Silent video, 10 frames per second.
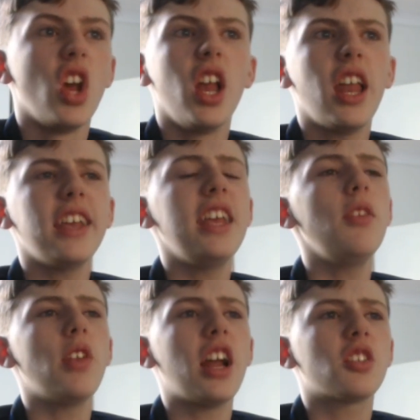Like, he
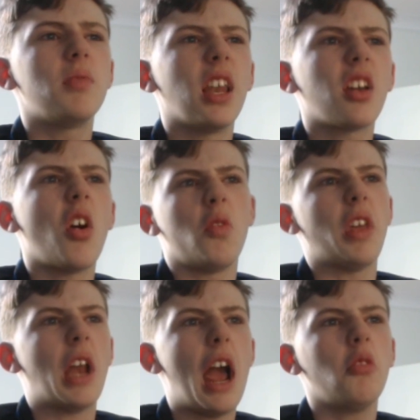even asked me like, oh,
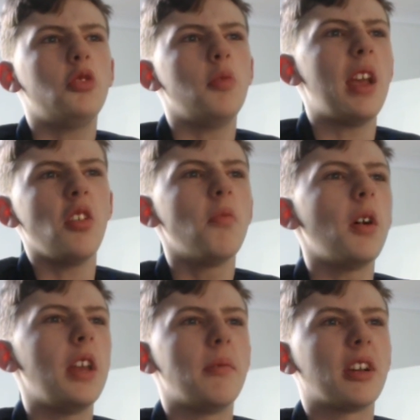then how do you make your
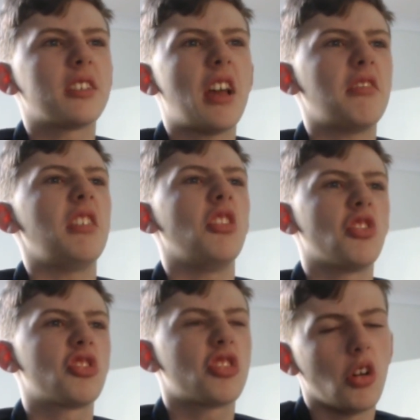money? Because I think you're
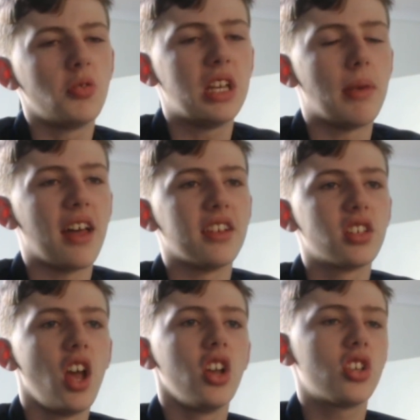just salty about this.
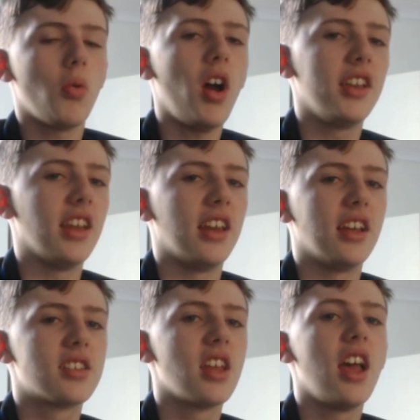So what I did
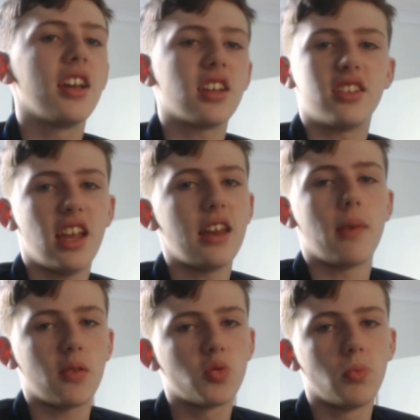is I sent him
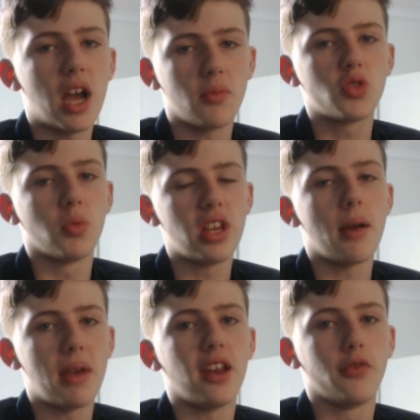how much money I
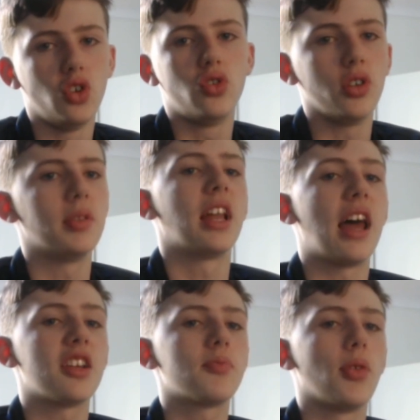made off YouTube in the
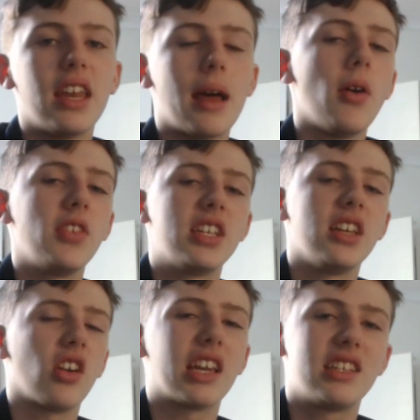last month. Now, I'm obviously
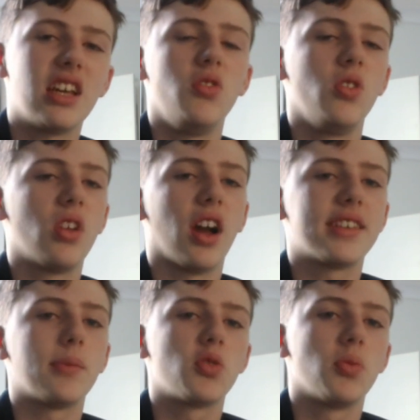not going to tell you guys
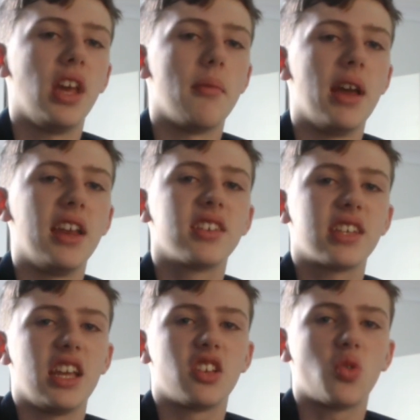how much money I made because
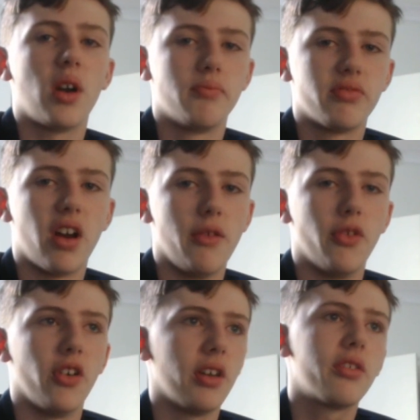it is quite
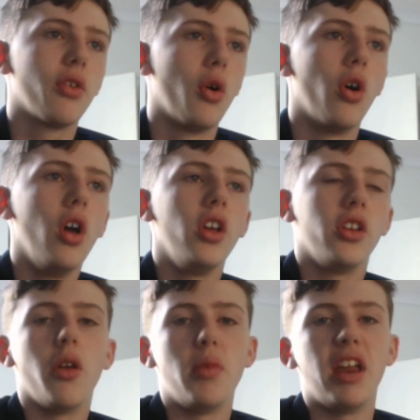private. And I thought, you
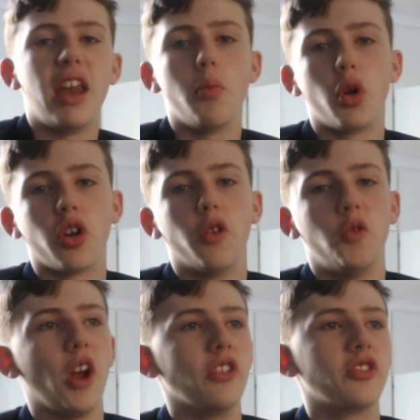know, me and him were good
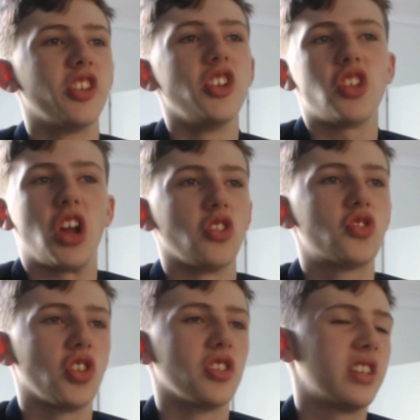friends, so I could
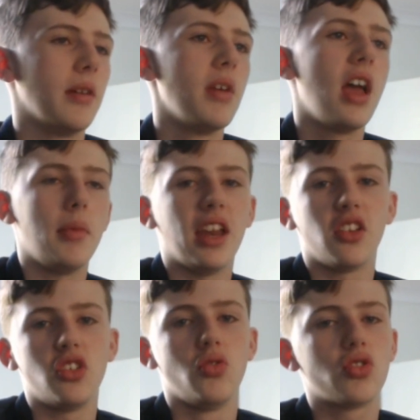trust him. I mean, I
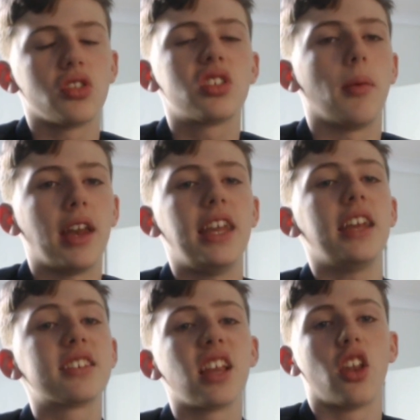do trust him, and he
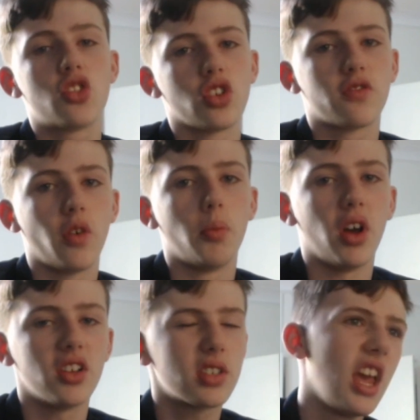is still a trustful
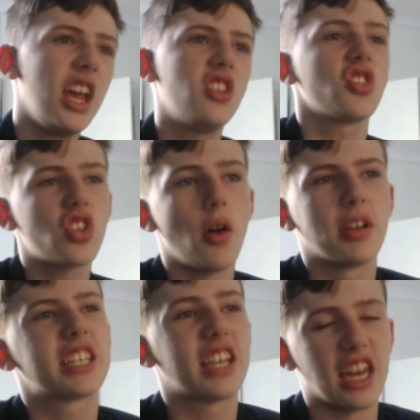person. He just got my
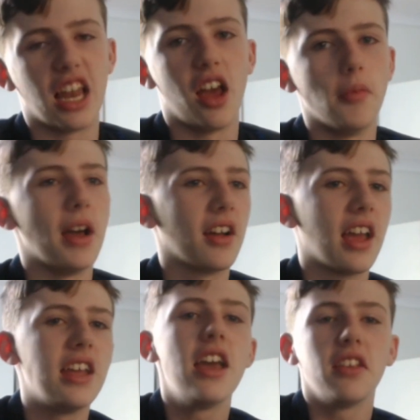skin a little bit,
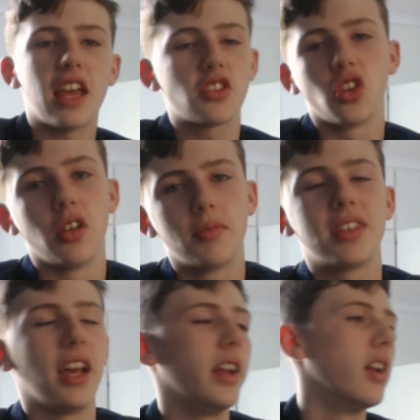okay? That's all I'm
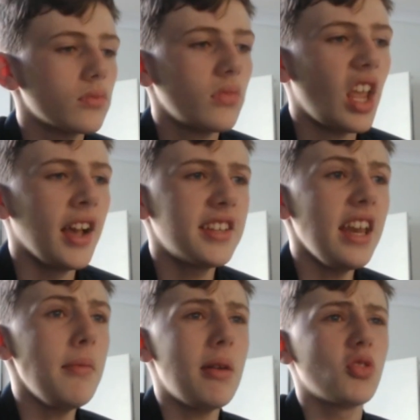saying. I sent
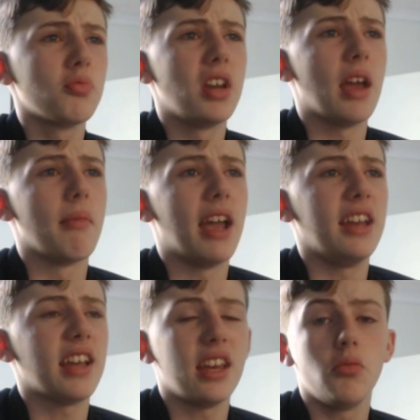him how much money I
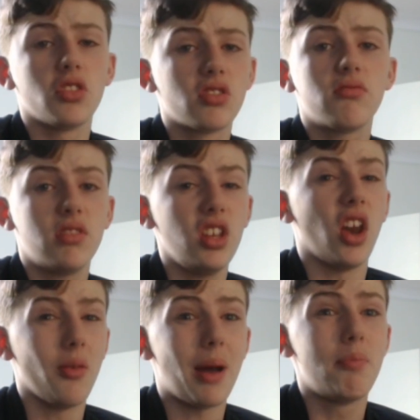made, and it was, you
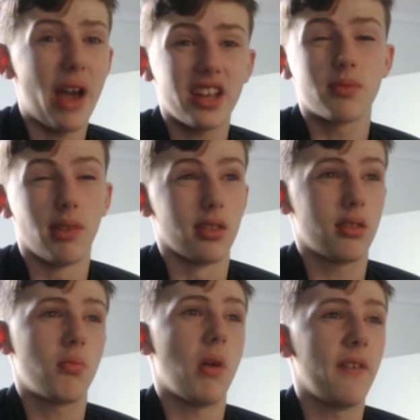know, my best
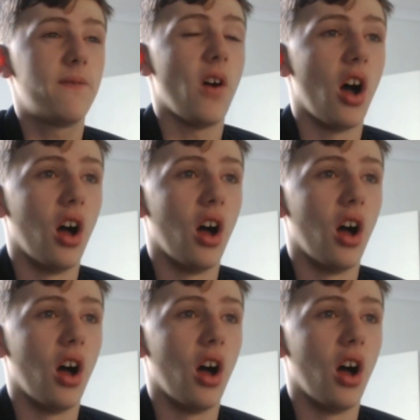month by far.